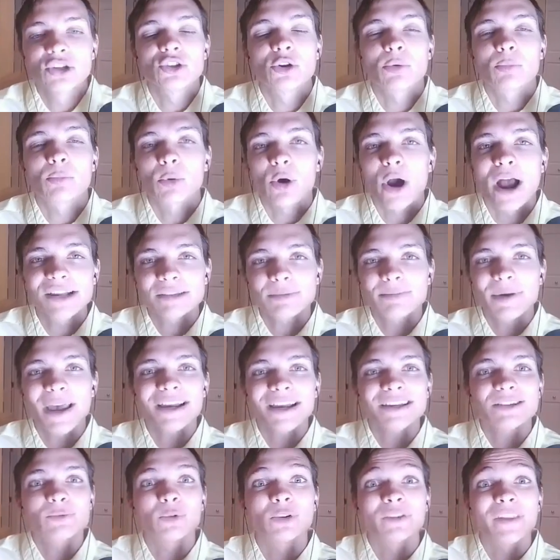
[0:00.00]
your
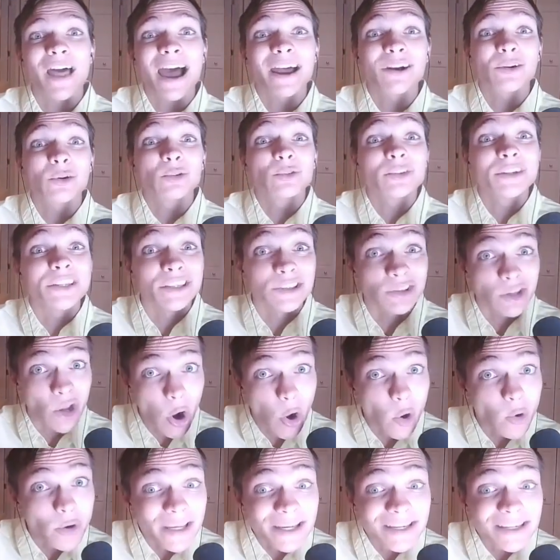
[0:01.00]
prospects will not only
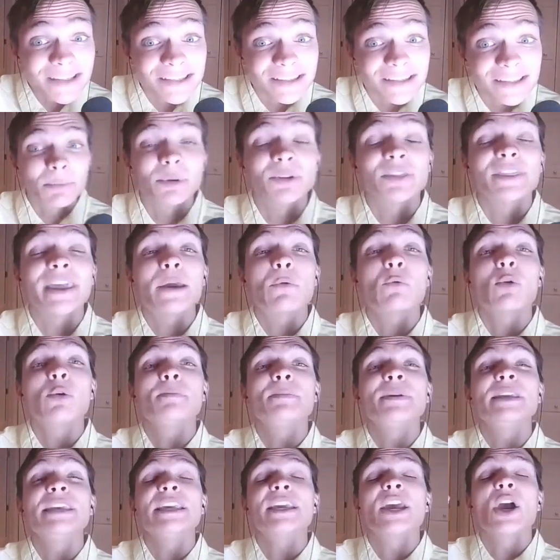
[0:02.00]
notice, but they will
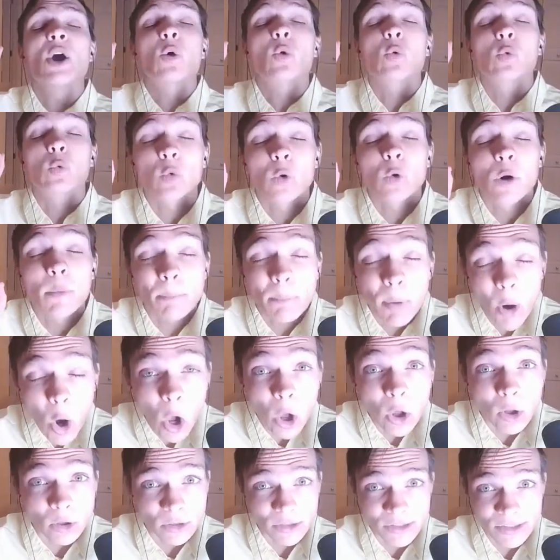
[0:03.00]
be
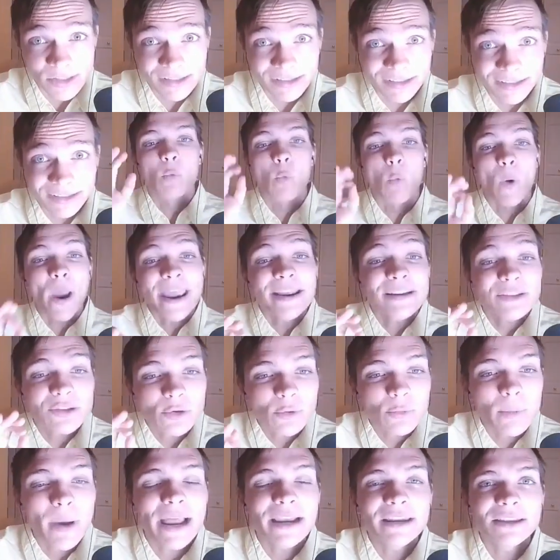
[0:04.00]
repulsed. Way
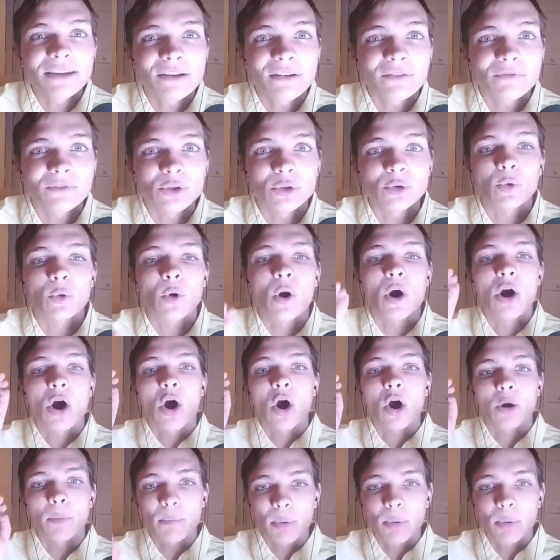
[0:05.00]
too many of you are